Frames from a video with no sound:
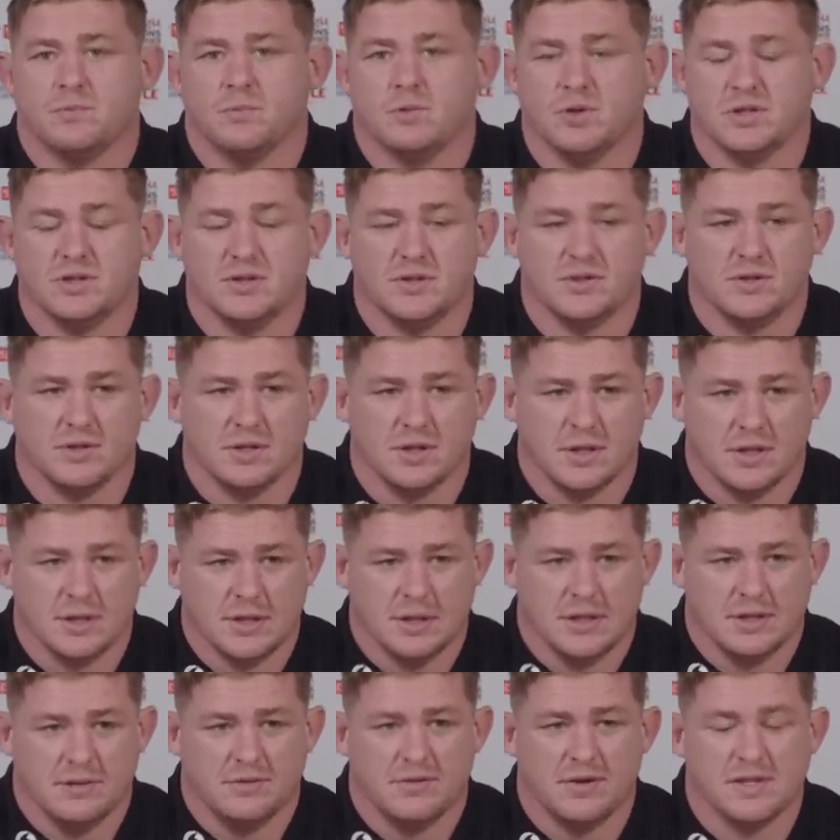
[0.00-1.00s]
which
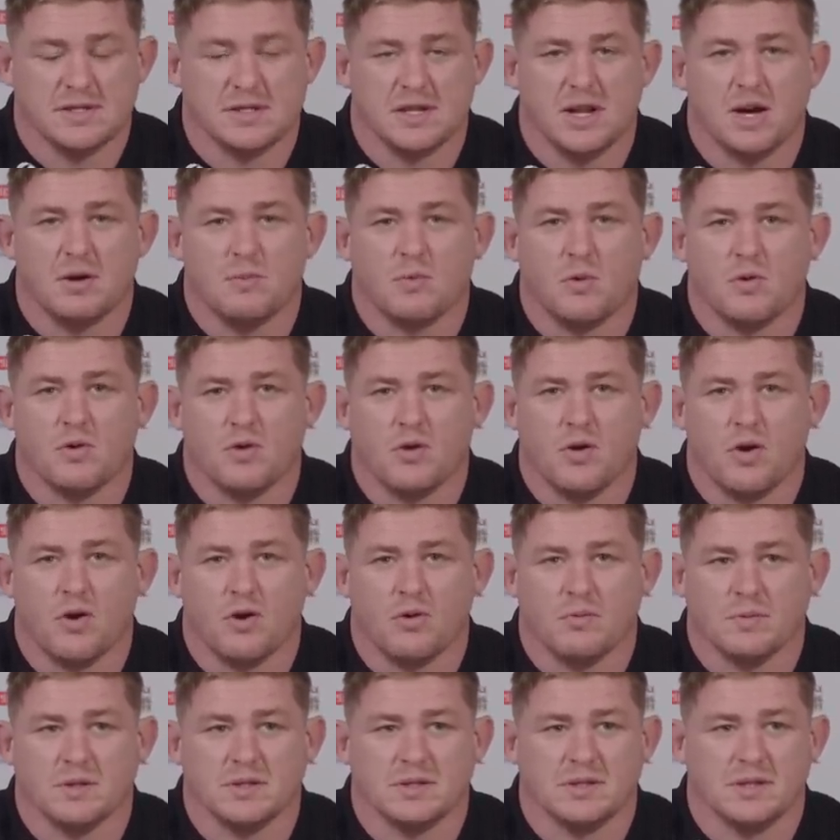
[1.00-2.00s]
feels a lot more
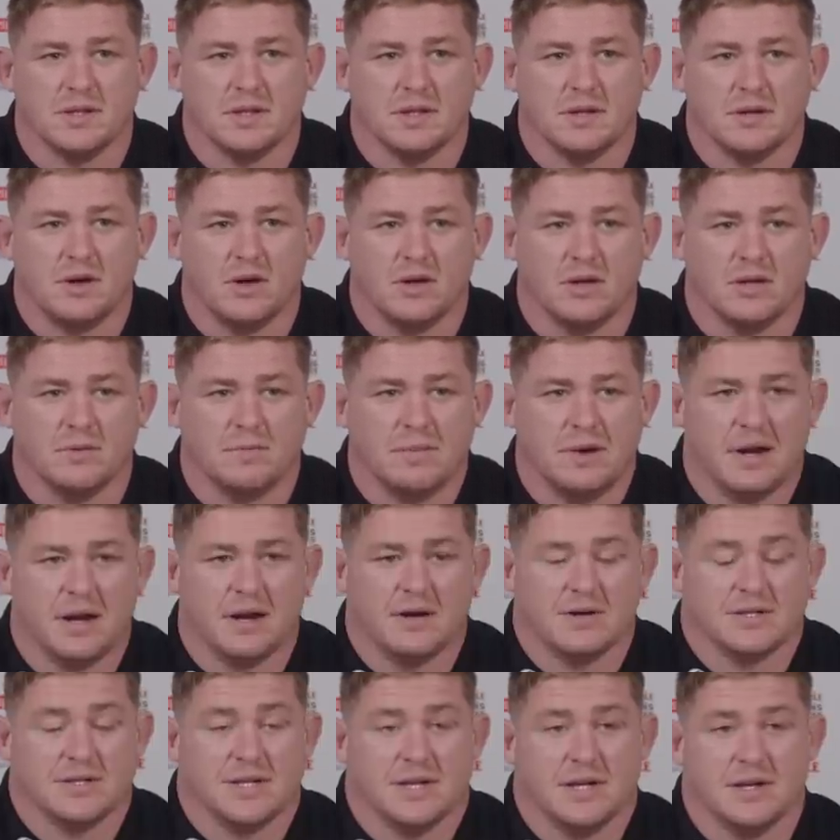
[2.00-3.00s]
normal to all the
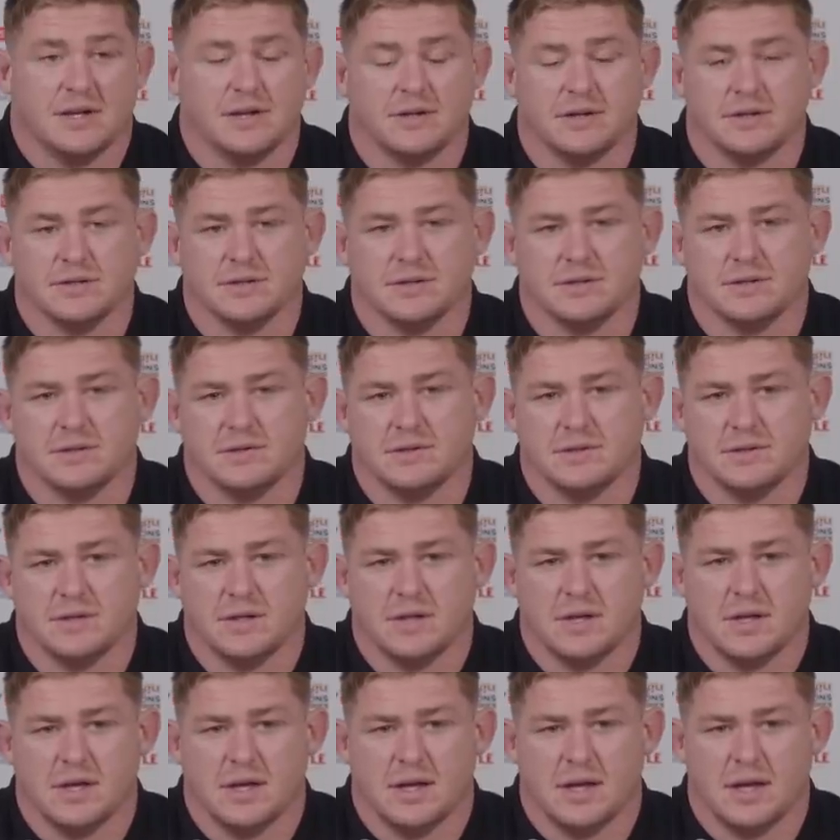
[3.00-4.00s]
players here, and
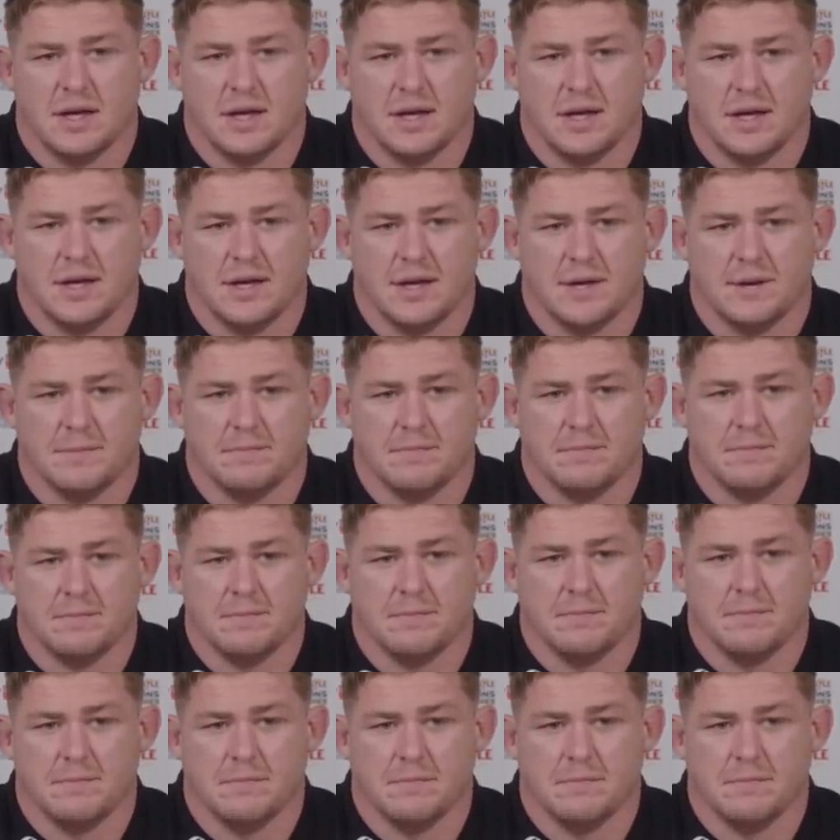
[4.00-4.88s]
um,